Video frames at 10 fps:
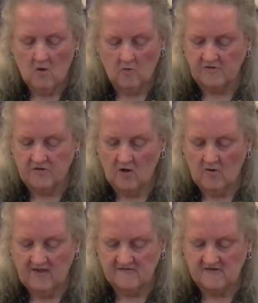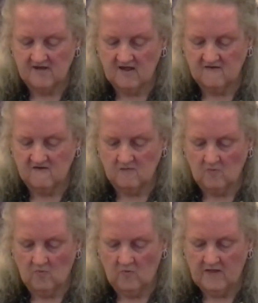With no
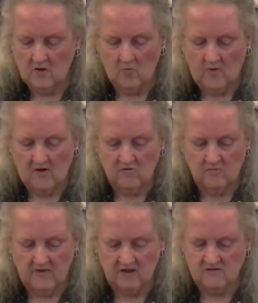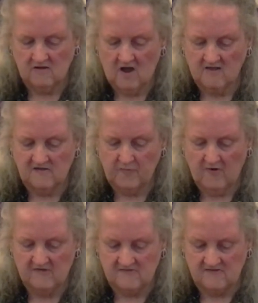hesitation, we are welcome into God's
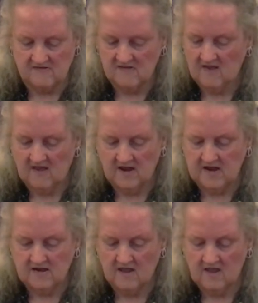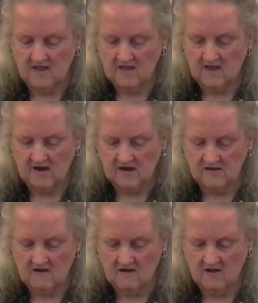presence any day,
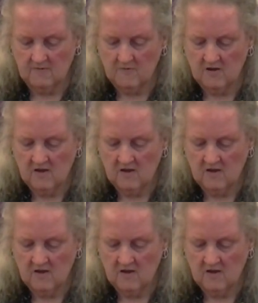any time.